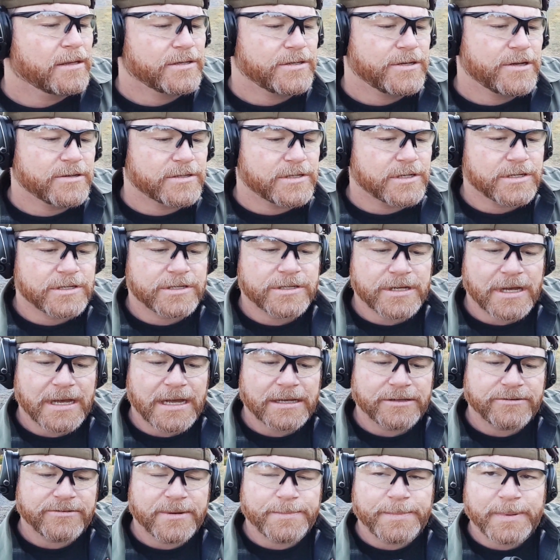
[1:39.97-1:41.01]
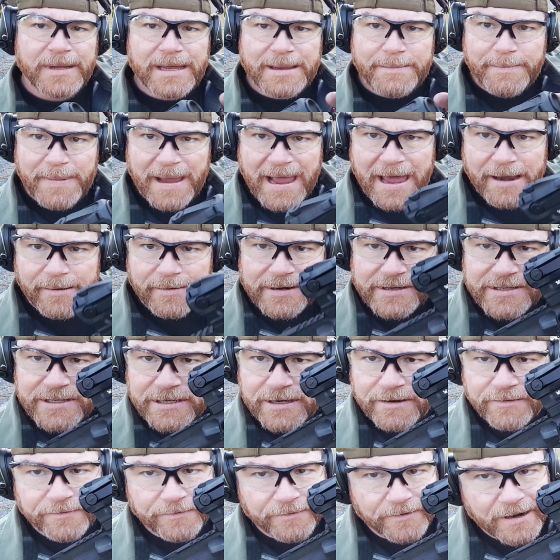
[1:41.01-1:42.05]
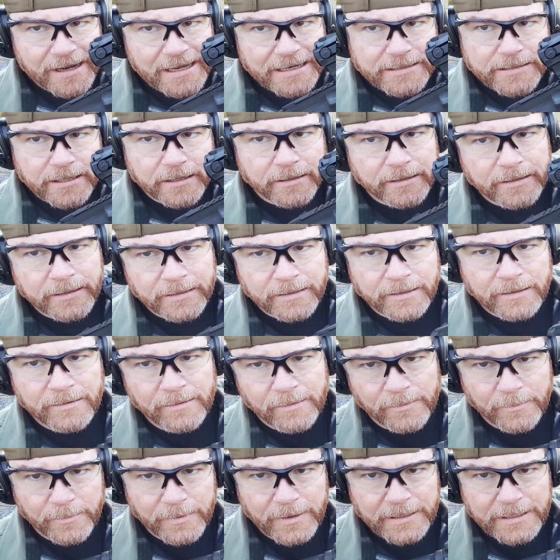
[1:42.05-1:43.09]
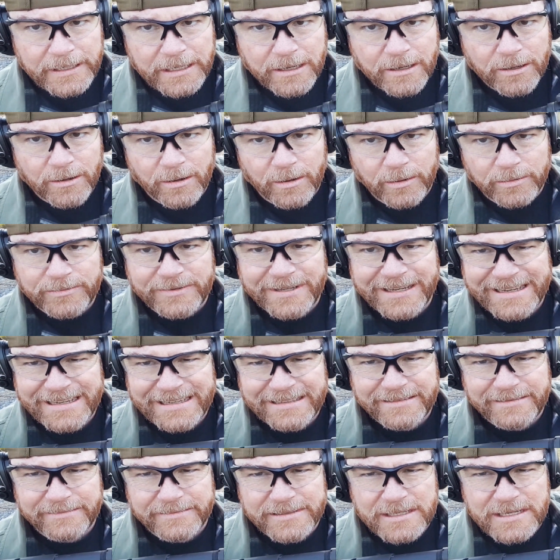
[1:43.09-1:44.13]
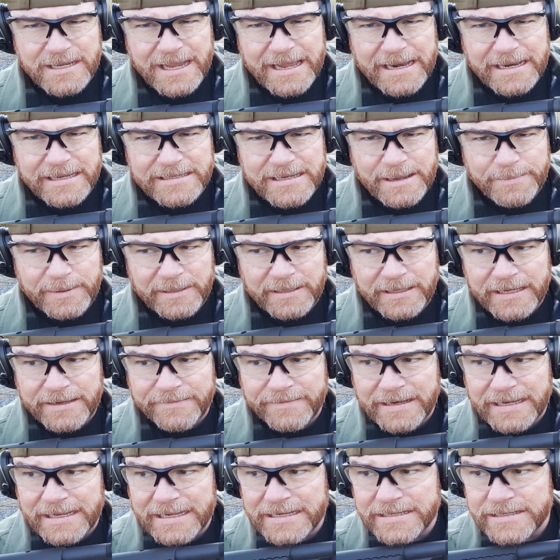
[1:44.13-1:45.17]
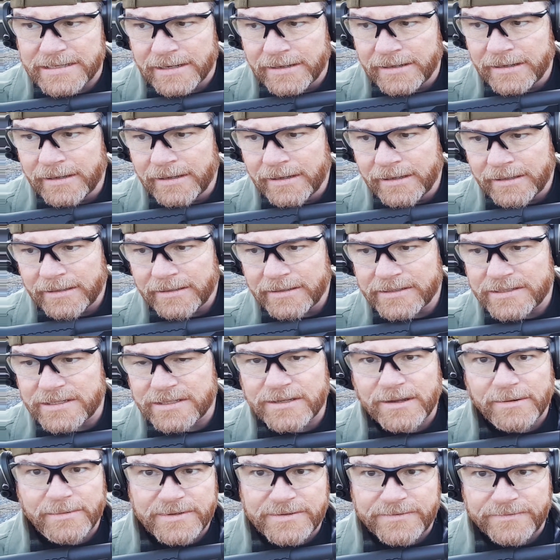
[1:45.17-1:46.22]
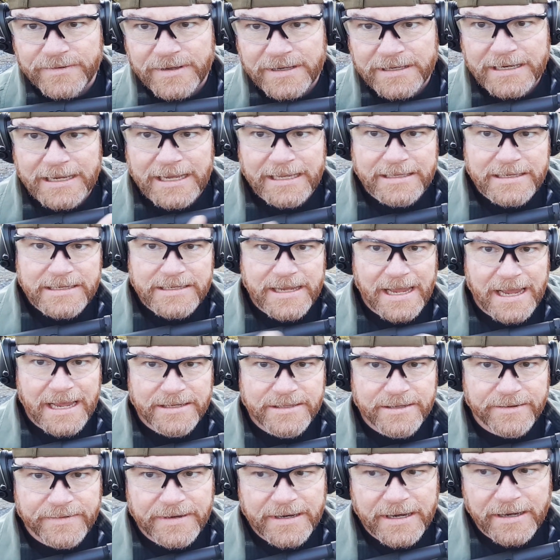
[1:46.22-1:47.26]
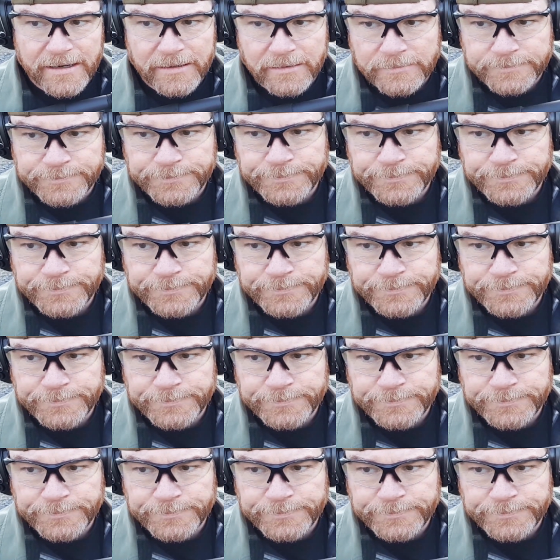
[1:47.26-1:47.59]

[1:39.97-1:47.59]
uses uh, AAA batteries in the front, Really cool. 10 settings, I believe it is. This is always fun to get these guys over here.